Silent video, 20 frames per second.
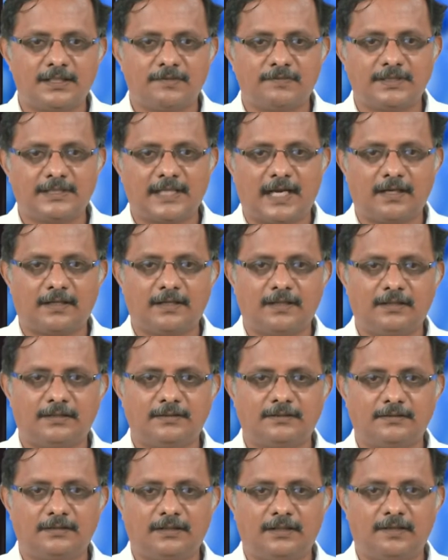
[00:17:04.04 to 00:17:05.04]
which act like
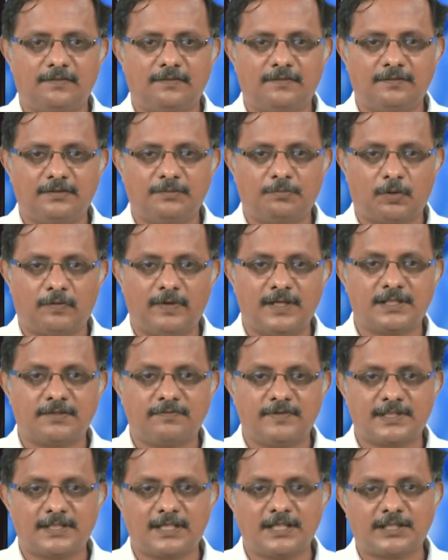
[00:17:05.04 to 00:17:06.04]
provides
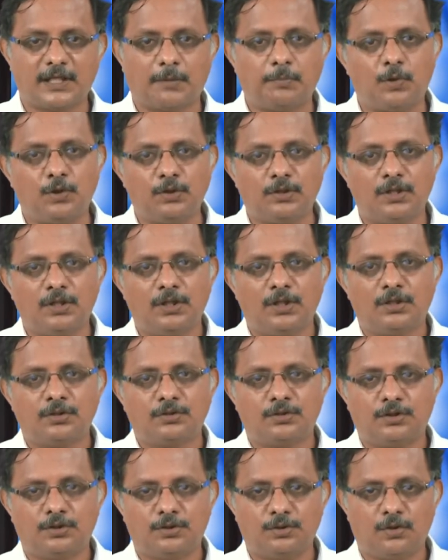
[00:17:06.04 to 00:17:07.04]
physical support
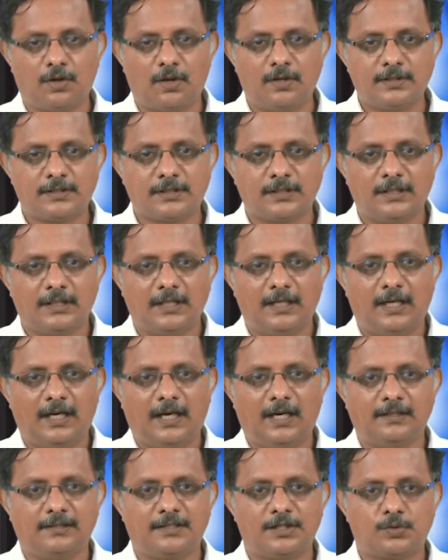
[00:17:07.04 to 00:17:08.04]
to the neurons,
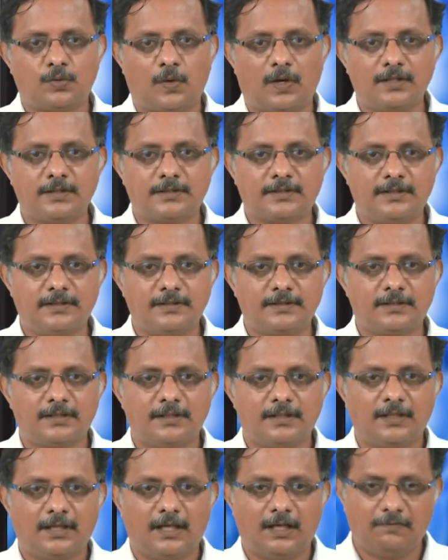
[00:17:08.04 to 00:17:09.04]
and the Schwann cells
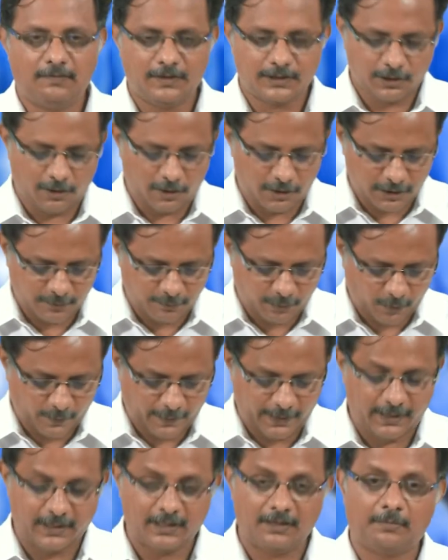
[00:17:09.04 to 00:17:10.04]
which also
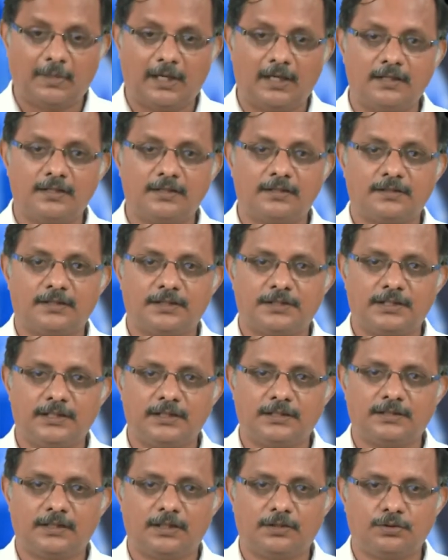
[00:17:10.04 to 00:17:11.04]
provide a myelin
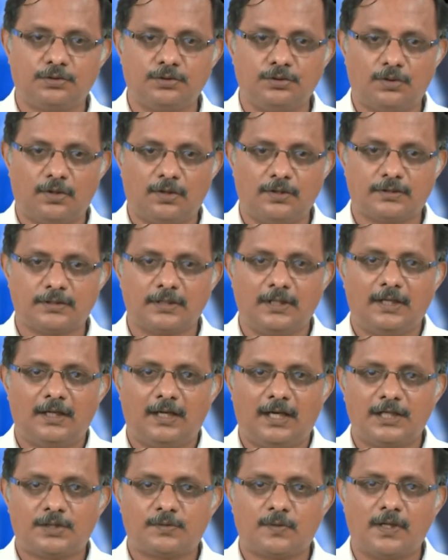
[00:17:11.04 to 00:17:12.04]
sheath to neurons,
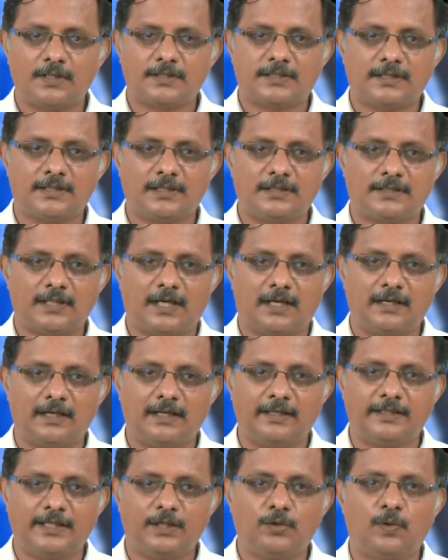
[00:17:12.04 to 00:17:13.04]
and Schwann cells are
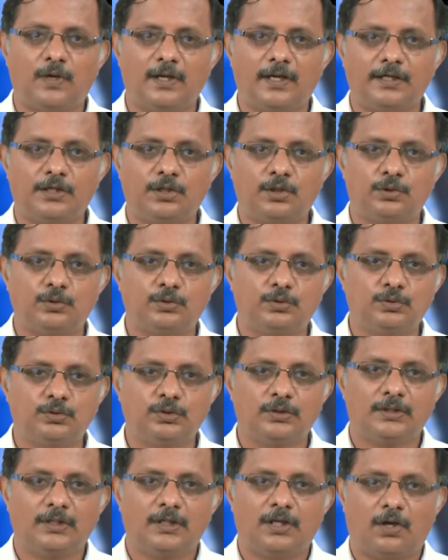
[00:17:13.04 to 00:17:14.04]
like equivalent to
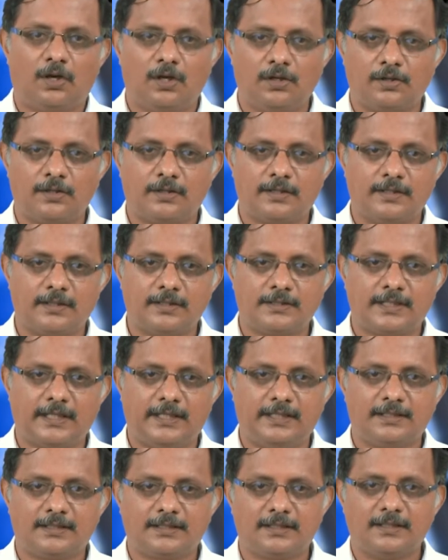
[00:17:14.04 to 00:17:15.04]

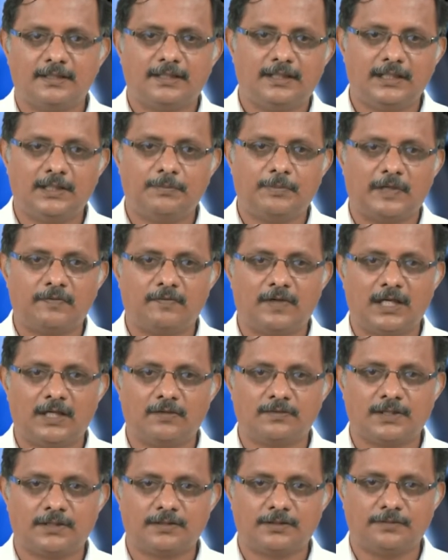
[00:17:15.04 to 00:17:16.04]
oligodendrocytes in the peripheral
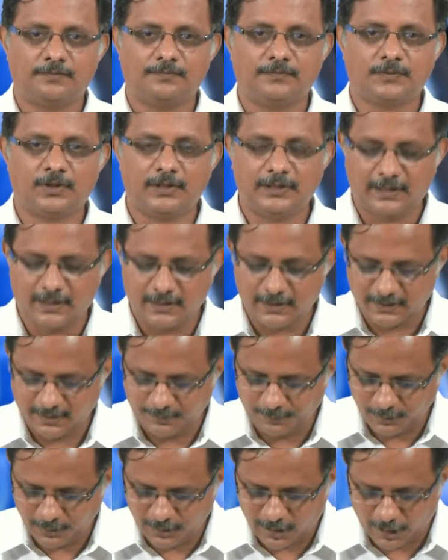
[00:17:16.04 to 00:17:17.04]
nervous system. So here is a
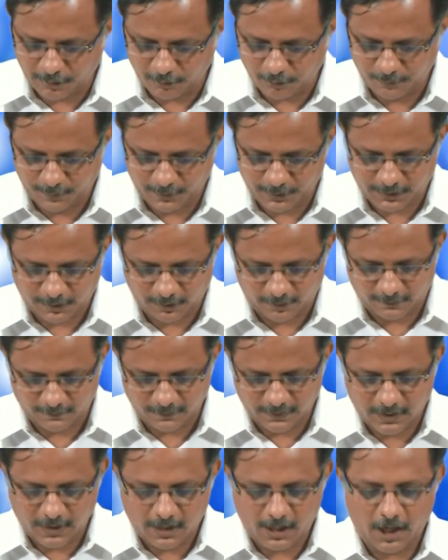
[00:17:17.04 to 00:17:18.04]
simple cartoon picture of
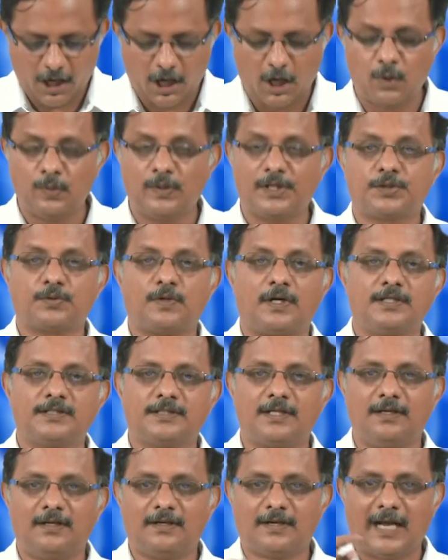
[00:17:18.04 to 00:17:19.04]
how a Schwann
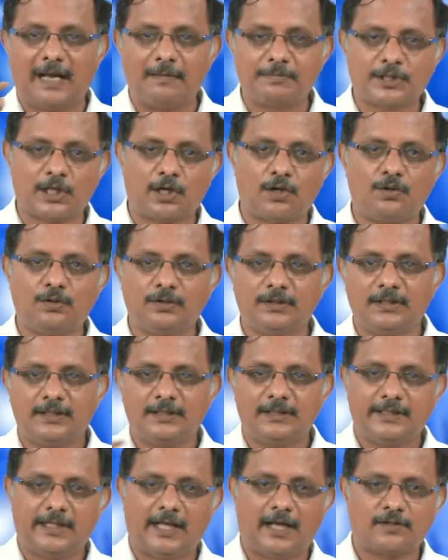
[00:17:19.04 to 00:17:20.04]
cell wraps around
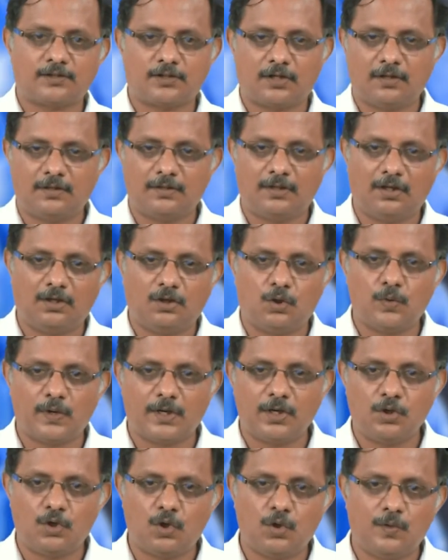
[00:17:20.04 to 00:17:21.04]
the axon over
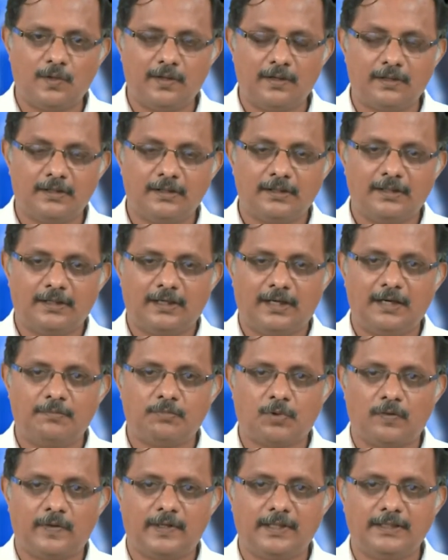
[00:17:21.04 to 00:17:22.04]
and over, right,
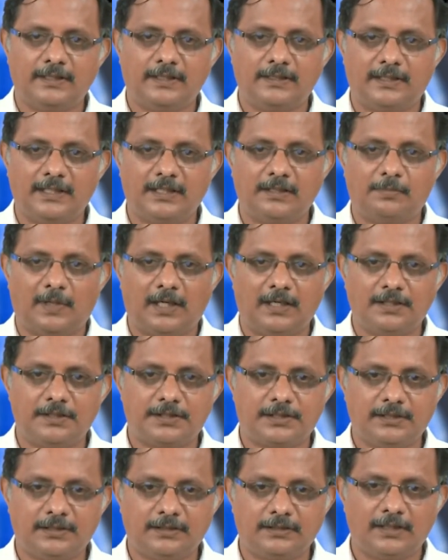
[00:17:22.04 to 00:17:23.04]
providing a thick myelin
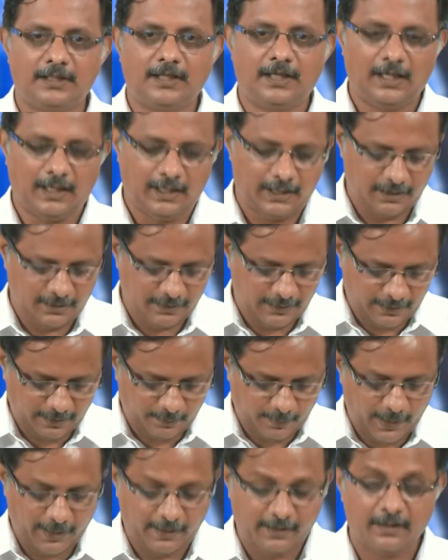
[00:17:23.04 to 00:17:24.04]
sheath and
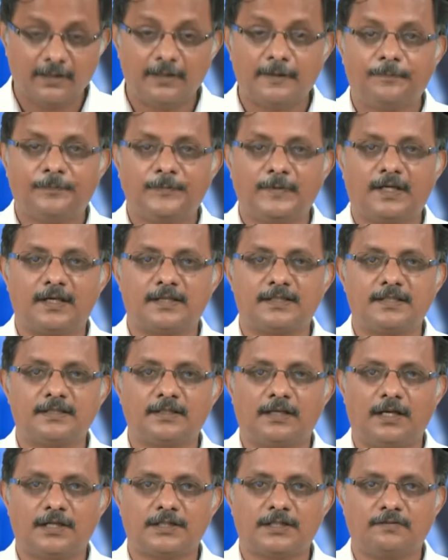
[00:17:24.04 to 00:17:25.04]
thereby increasing
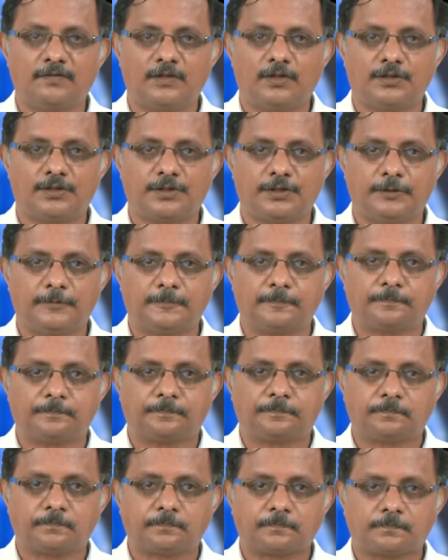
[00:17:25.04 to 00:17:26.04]
conduction velocity.
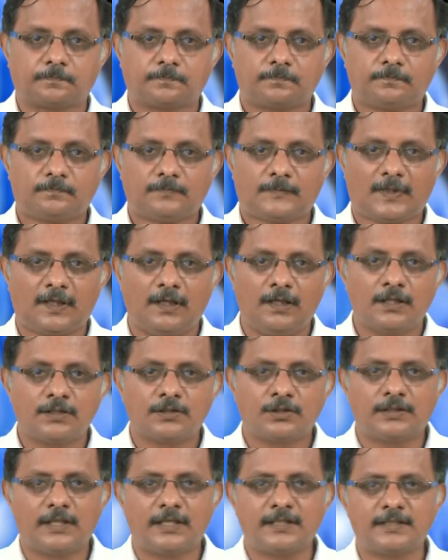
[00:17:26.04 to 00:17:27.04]

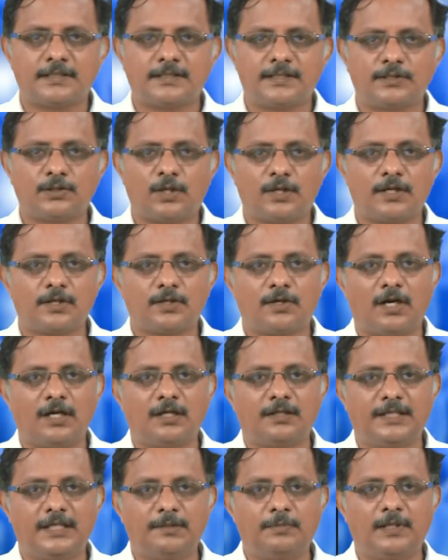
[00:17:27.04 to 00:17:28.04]
So there is this disorder
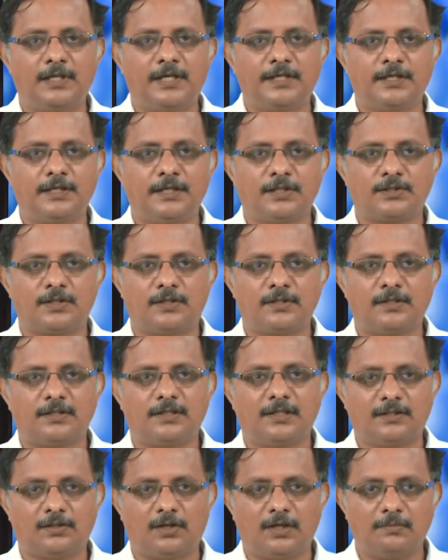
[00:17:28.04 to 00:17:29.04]
called demyelinating
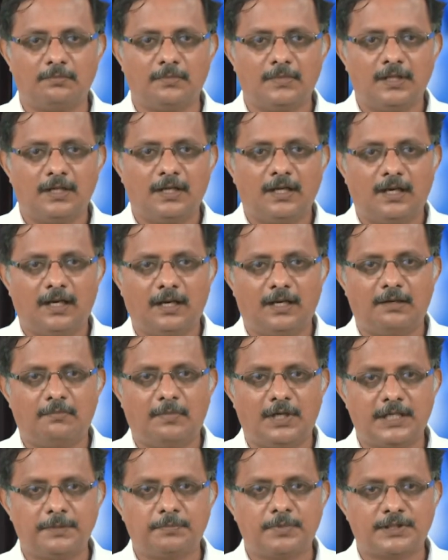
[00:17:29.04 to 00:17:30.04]
disorder called
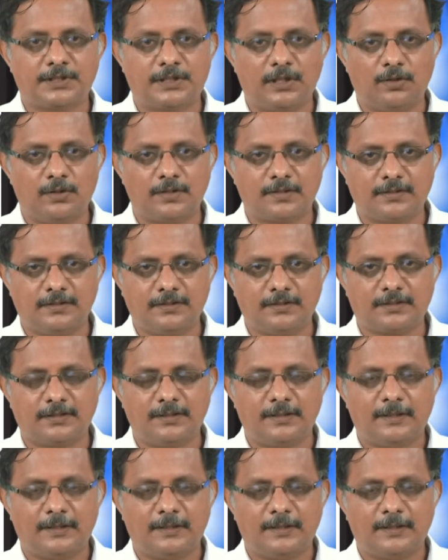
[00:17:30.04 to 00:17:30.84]
multiple sclerosis,